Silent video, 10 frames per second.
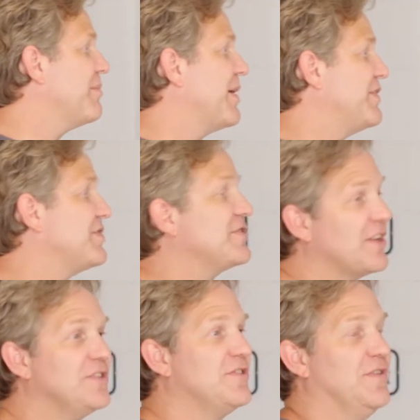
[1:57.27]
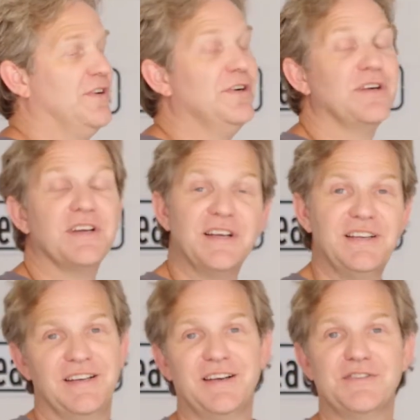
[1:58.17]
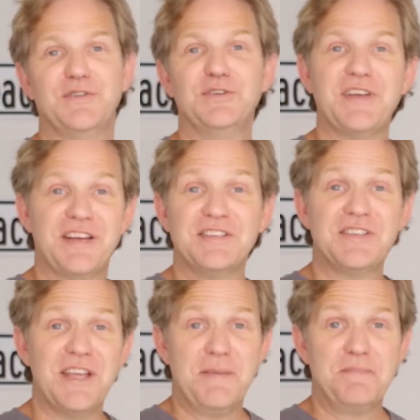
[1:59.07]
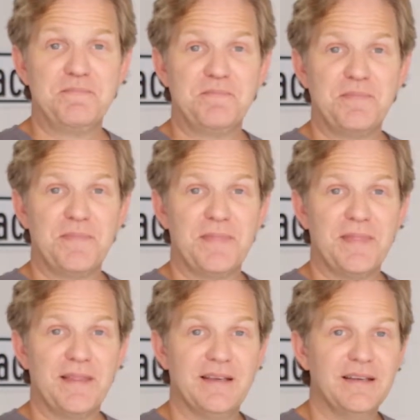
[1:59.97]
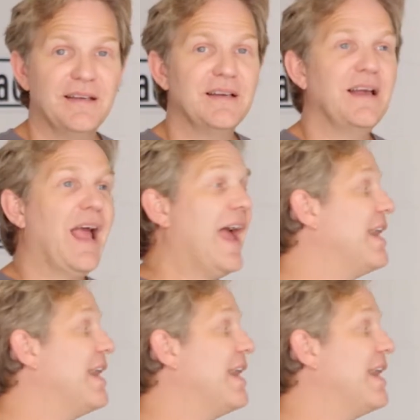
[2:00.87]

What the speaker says: by the Sun Sphere in Knoxville, Tennessee, and